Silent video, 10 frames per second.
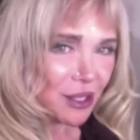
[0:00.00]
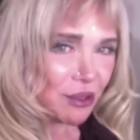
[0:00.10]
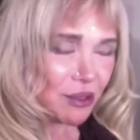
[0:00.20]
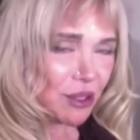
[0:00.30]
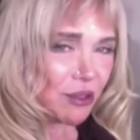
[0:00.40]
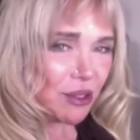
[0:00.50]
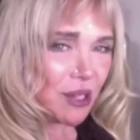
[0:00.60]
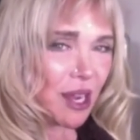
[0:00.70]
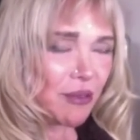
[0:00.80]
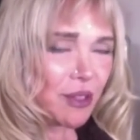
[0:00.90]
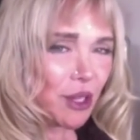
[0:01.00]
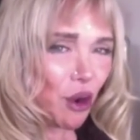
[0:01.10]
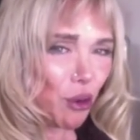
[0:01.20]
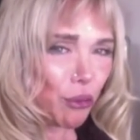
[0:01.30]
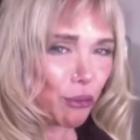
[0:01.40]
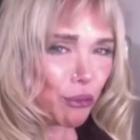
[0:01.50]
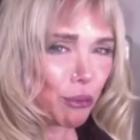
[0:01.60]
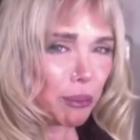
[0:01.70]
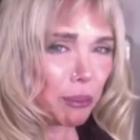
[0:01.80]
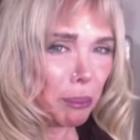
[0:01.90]
You don't have the off
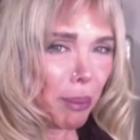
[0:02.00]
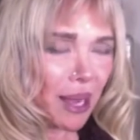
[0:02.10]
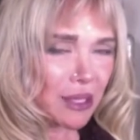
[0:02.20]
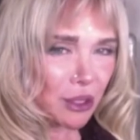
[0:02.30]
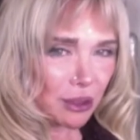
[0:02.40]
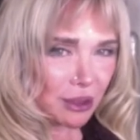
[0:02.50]
button,